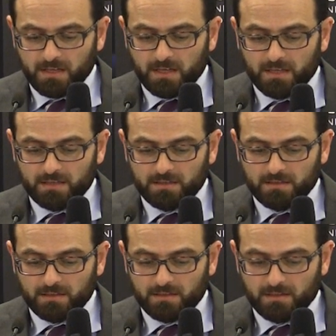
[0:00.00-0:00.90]
and
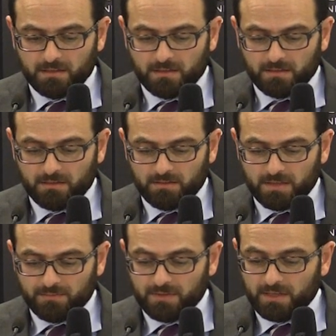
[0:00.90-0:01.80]
uh,
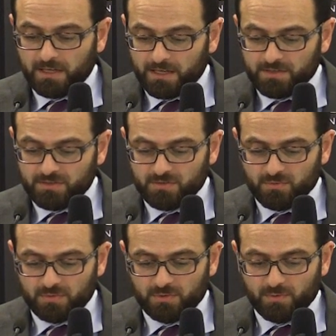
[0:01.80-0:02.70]
give the rights
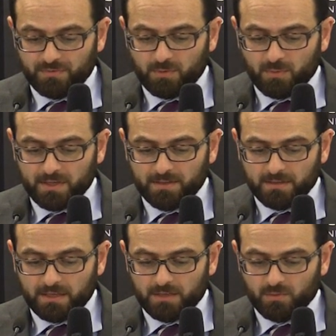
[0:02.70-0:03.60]
to, to everyone
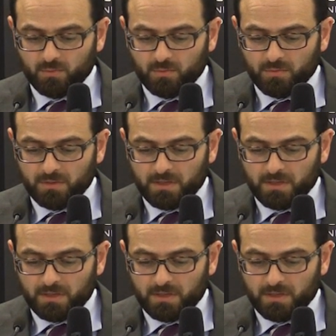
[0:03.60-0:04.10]
and to